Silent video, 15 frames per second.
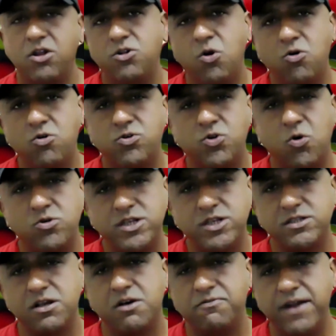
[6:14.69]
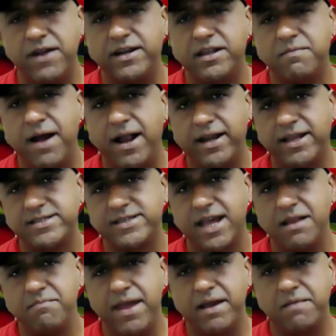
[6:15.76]
Low doses of antibiotics
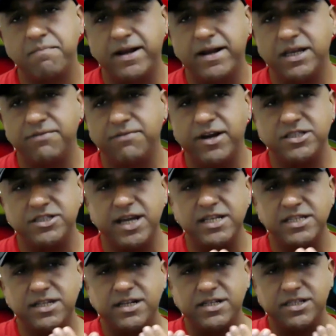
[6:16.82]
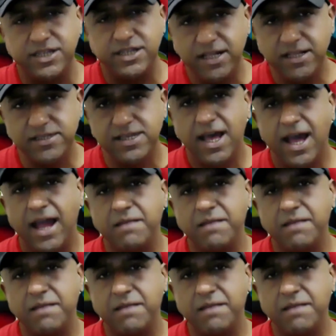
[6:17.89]
can make bacteria change their genes